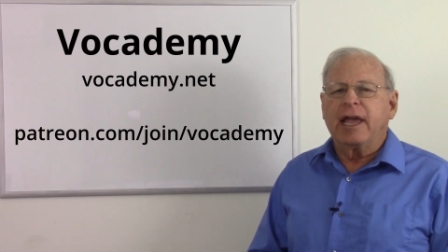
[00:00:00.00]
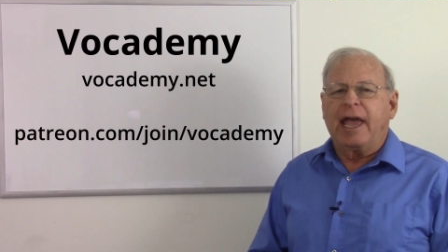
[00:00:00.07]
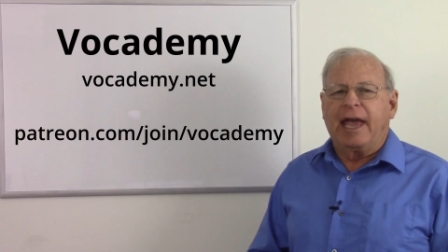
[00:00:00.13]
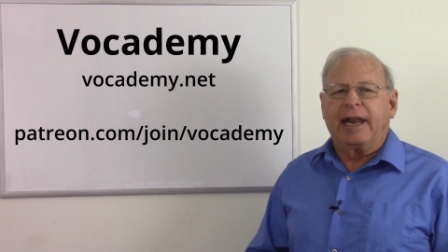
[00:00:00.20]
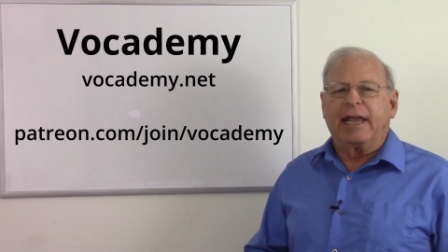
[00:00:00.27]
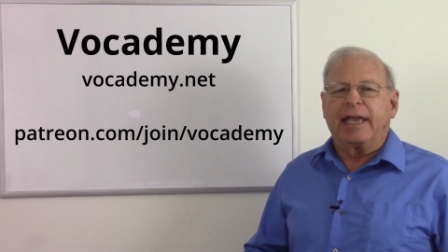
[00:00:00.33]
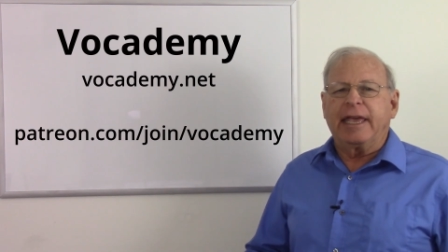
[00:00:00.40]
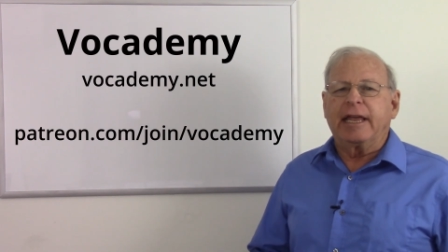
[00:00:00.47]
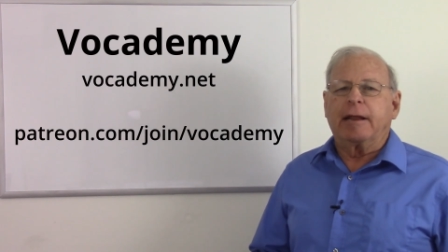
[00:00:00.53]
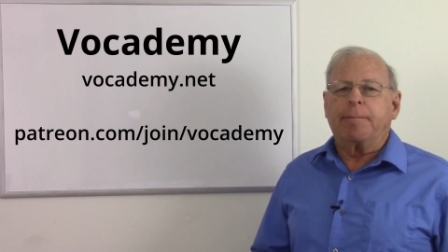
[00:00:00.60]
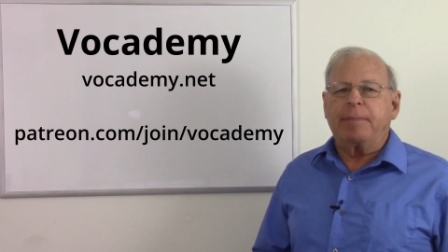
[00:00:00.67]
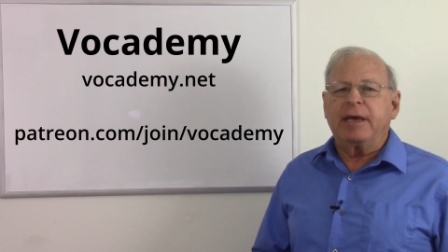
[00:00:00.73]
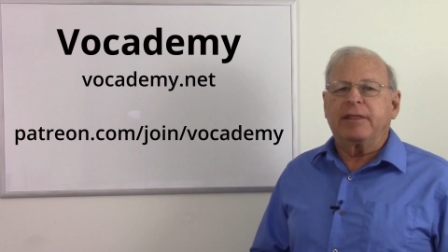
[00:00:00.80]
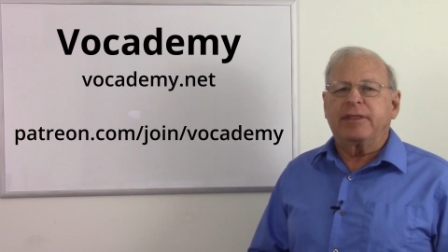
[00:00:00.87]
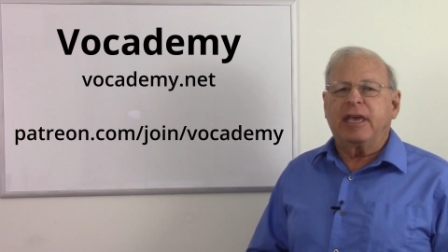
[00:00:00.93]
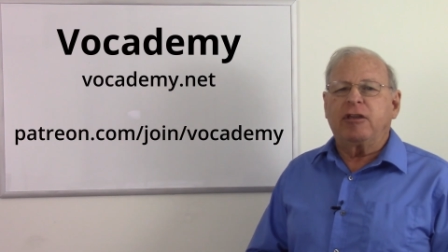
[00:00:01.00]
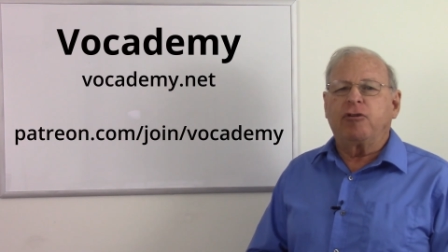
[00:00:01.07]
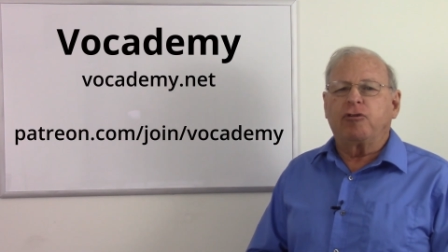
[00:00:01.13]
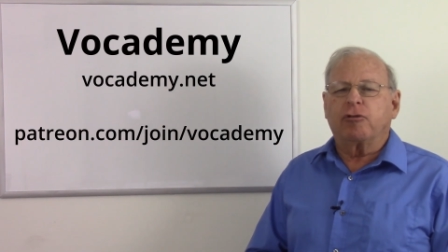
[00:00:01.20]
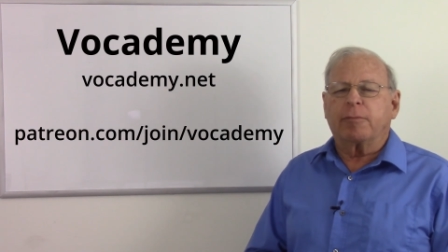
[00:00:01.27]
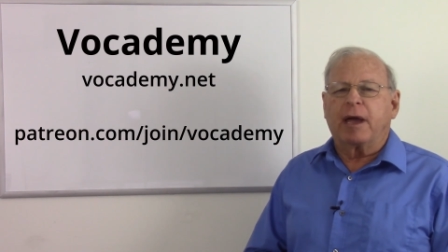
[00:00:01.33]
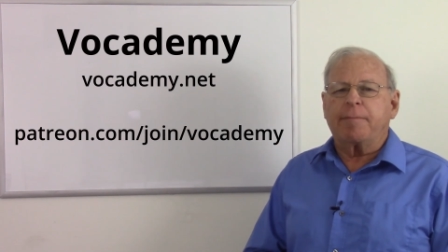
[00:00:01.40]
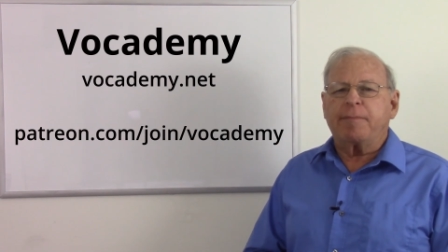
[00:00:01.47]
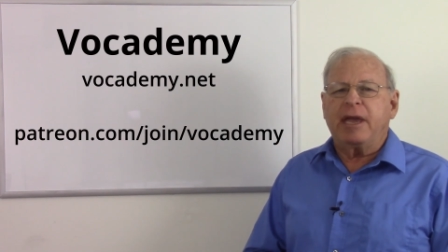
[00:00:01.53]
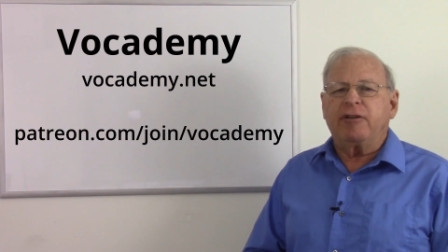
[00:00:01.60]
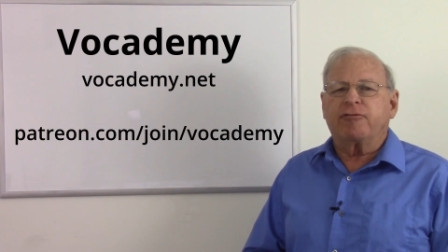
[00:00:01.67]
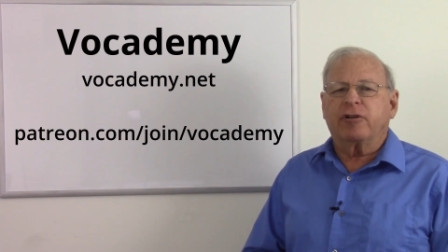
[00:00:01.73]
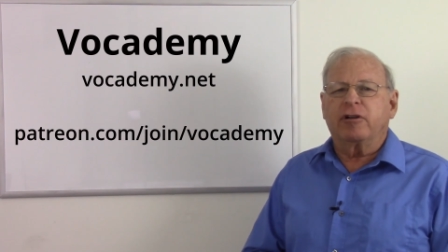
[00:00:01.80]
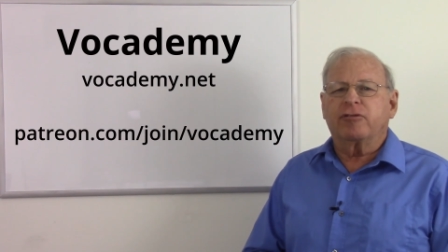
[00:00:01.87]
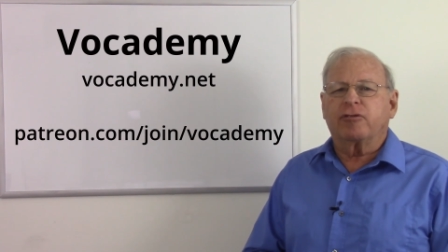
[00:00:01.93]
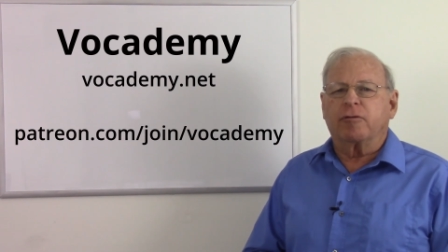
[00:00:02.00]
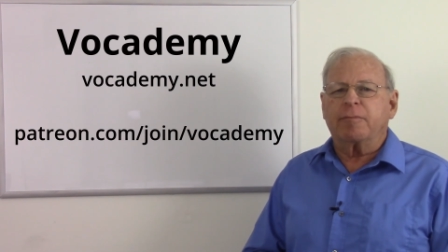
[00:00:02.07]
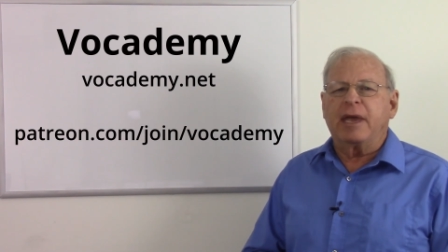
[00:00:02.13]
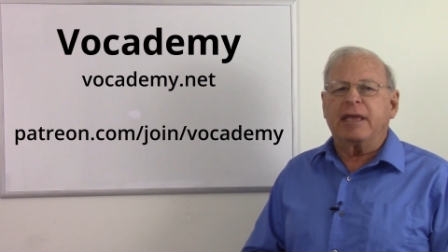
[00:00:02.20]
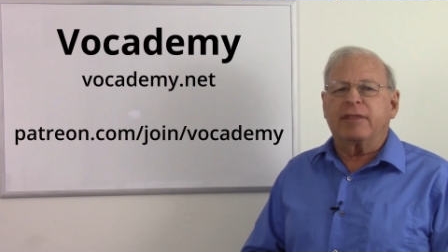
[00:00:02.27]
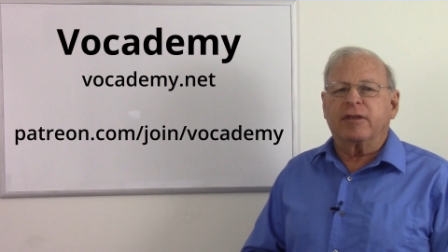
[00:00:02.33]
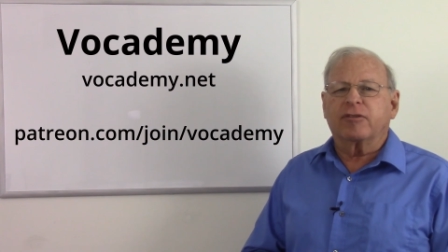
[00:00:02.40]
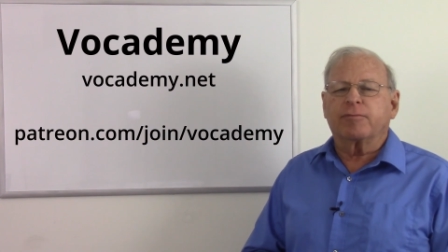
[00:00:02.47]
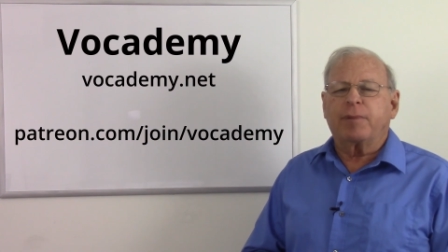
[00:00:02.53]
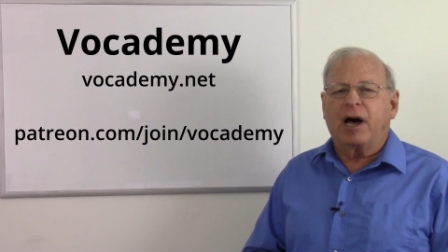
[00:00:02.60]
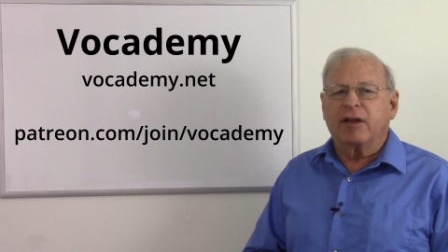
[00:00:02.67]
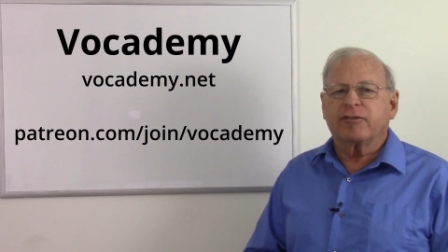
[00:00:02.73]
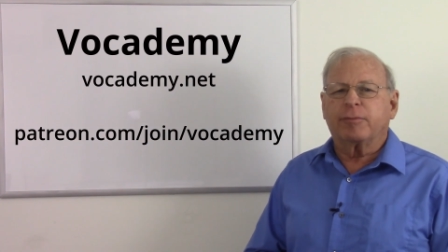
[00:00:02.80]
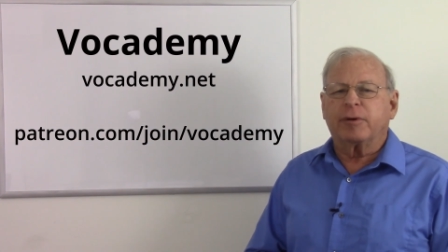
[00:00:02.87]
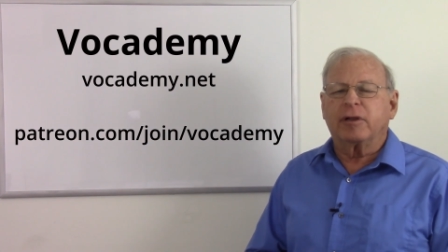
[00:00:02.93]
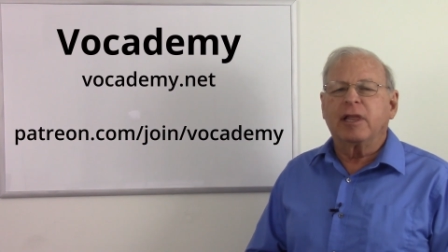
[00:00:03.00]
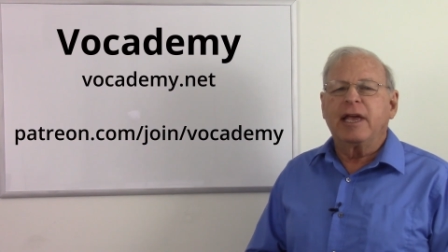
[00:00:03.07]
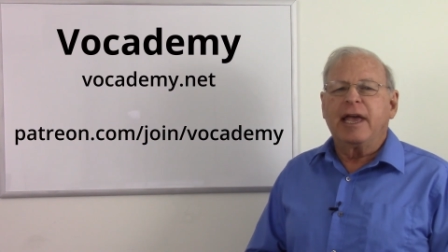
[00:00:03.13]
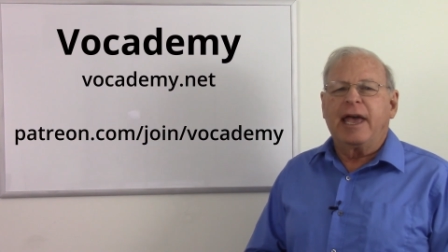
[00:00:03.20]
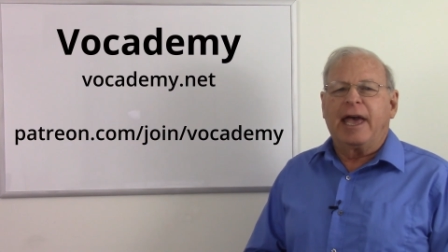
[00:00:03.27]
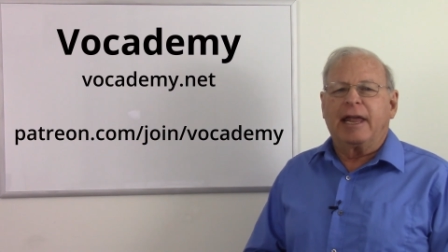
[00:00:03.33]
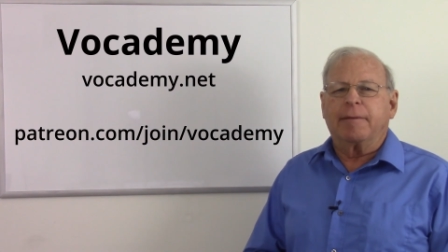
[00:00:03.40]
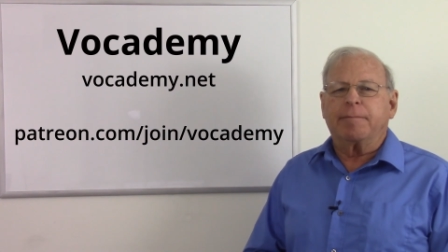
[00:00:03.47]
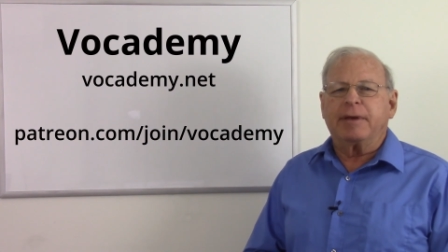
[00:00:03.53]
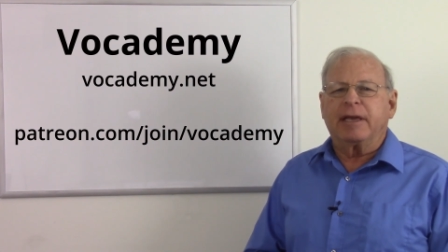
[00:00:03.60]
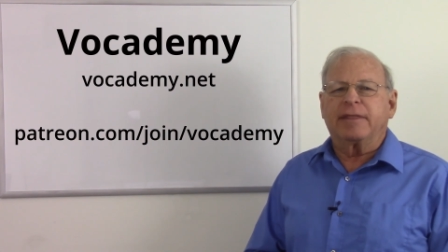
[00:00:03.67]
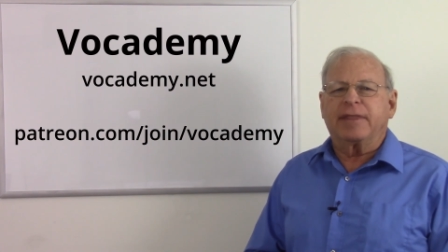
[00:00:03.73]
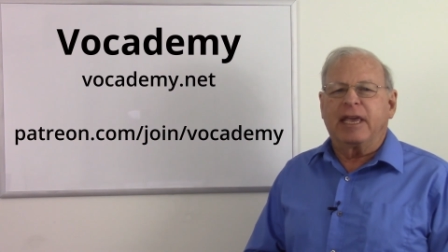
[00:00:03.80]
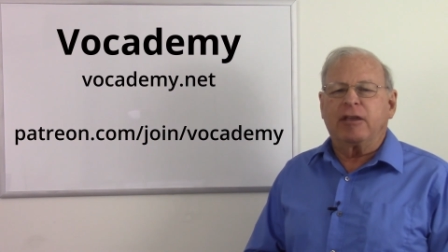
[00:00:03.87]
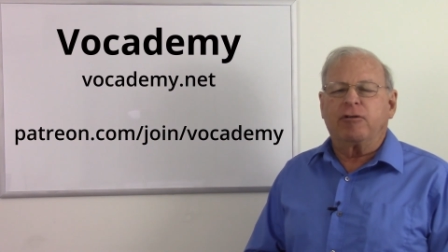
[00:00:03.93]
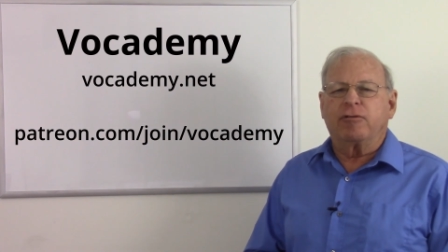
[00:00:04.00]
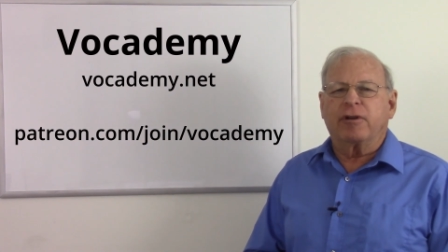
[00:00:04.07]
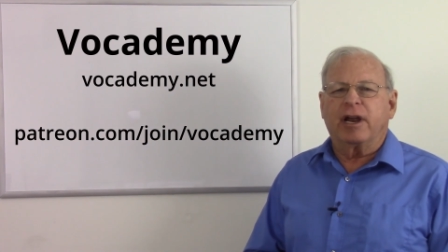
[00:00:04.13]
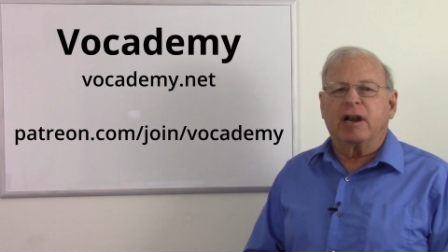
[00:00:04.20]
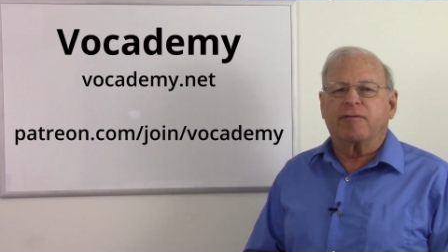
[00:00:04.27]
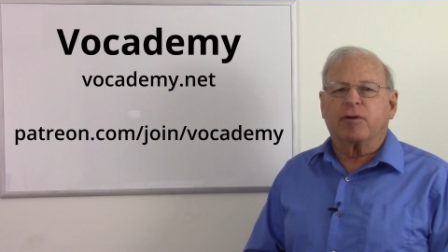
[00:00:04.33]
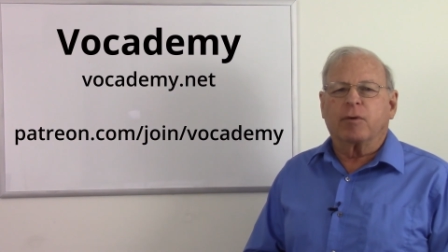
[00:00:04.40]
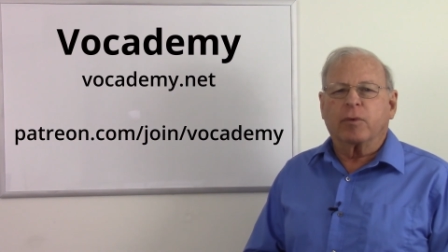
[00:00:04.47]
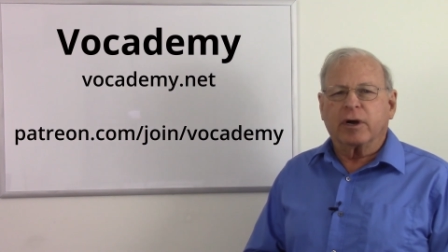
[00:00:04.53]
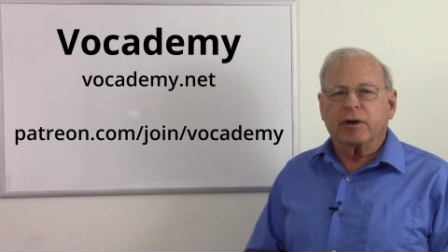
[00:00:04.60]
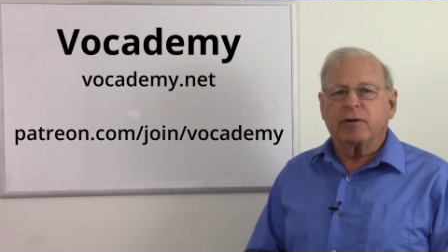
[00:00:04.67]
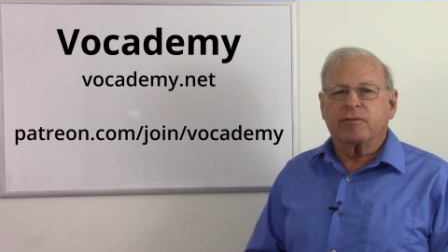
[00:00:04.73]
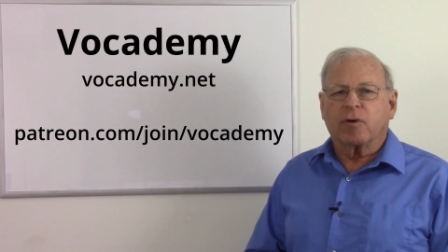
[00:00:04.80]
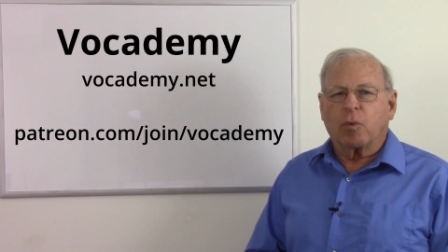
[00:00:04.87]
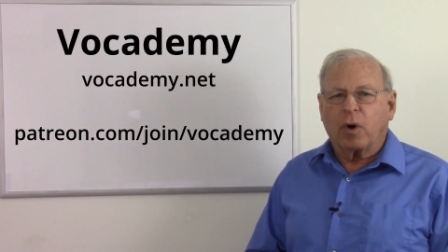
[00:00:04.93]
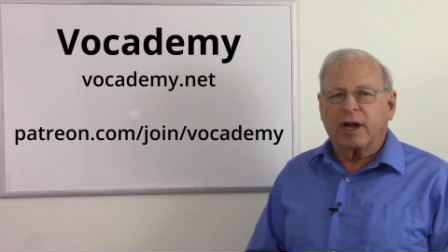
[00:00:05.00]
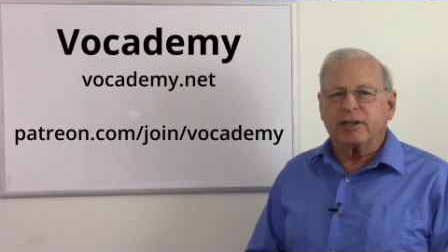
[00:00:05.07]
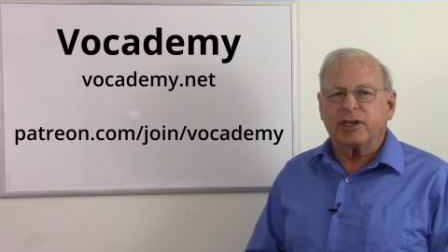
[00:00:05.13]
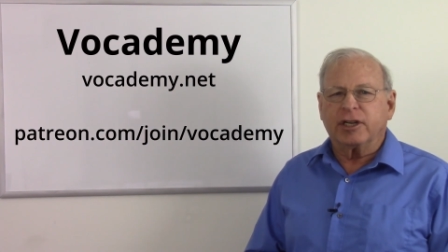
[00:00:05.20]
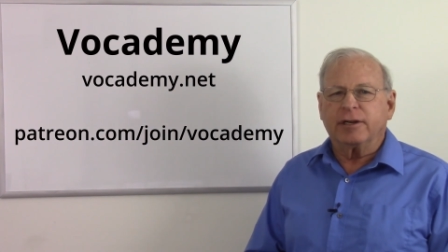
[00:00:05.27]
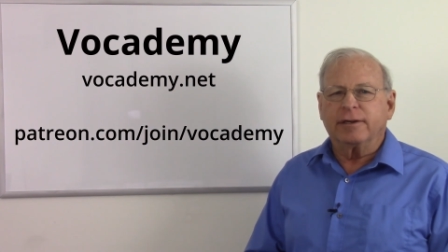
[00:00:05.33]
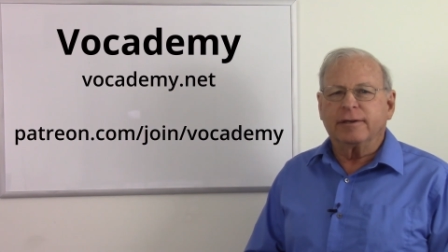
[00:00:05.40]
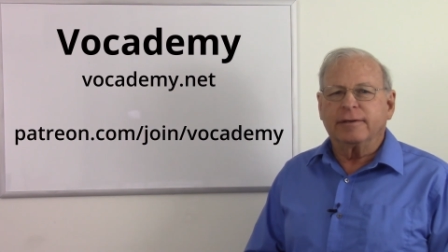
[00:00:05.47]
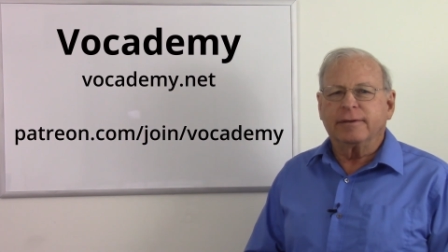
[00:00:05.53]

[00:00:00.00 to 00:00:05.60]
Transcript: And again, a big thank you to my patrons who make this possible, and a big thank you to everyone for watching.